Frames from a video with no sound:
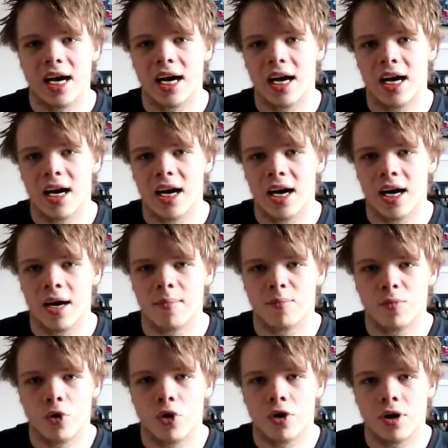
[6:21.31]

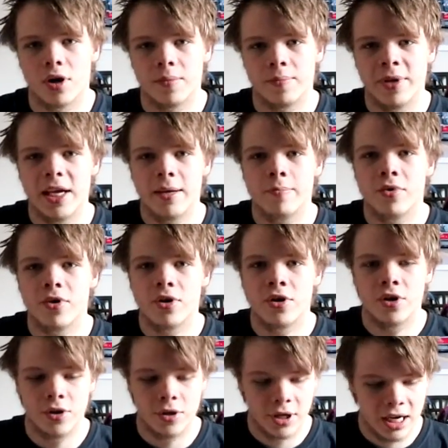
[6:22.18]
more
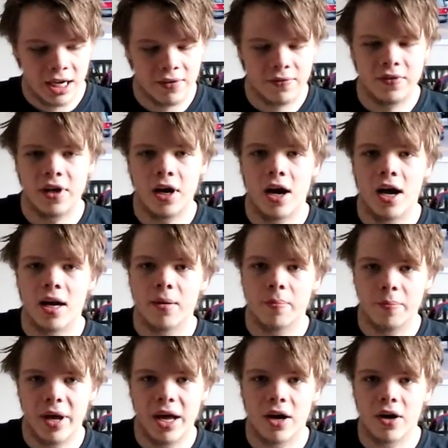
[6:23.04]
people who have
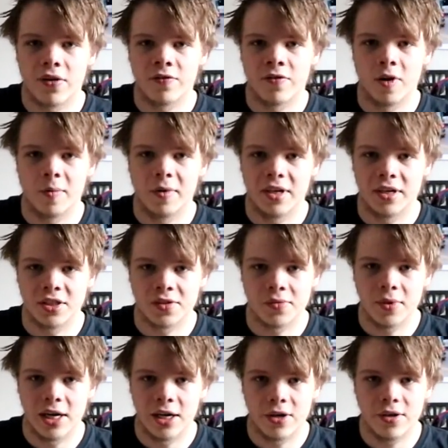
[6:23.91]
gotten better from it as
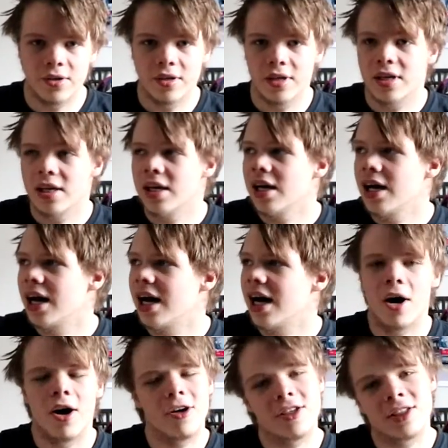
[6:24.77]
well.
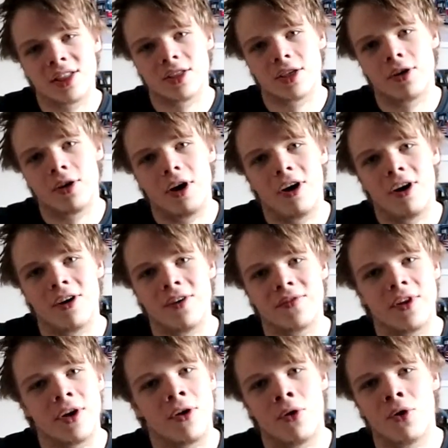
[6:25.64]
Also, all
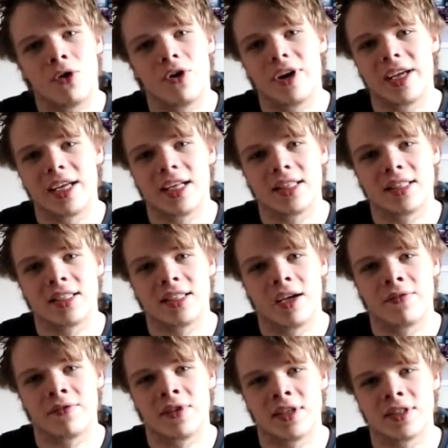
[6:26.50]
of the hoarding and
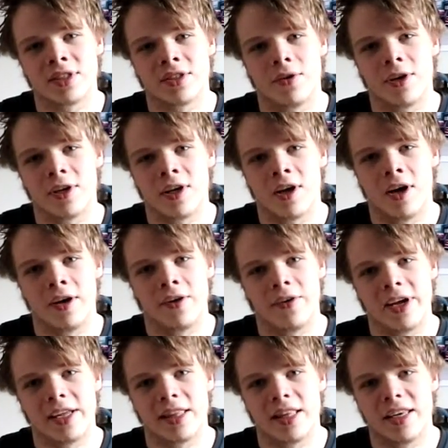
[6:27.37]
stuff that's going on,
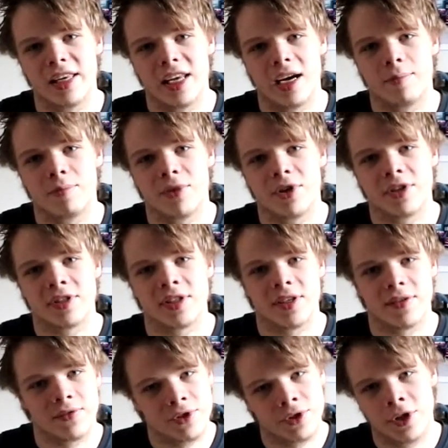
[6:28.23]
like the numbers
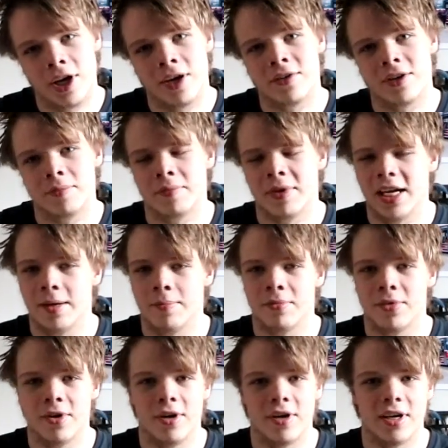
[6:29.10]
of toilet
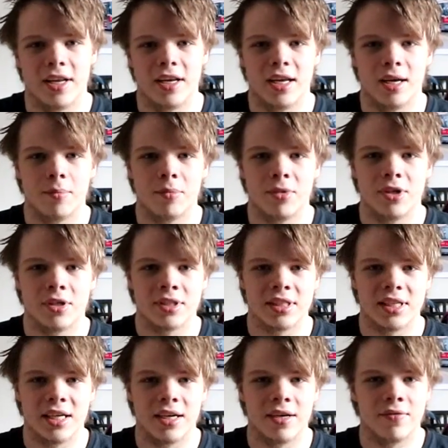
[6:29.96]
paper, the
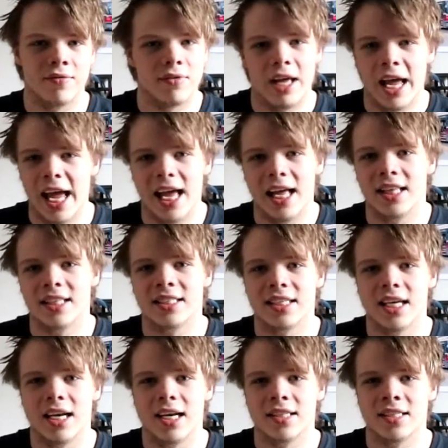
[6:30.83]
numbers of hand
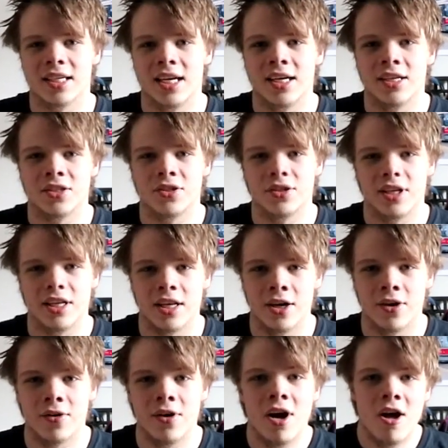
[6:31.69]
sanitizer, you
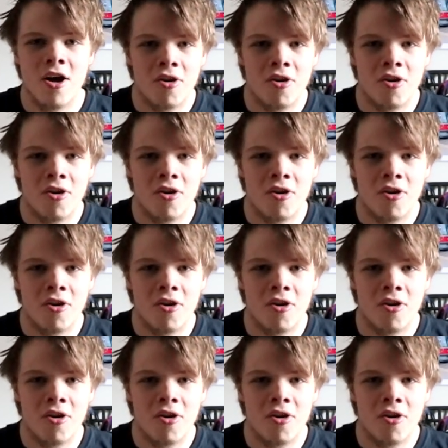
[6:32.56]
know,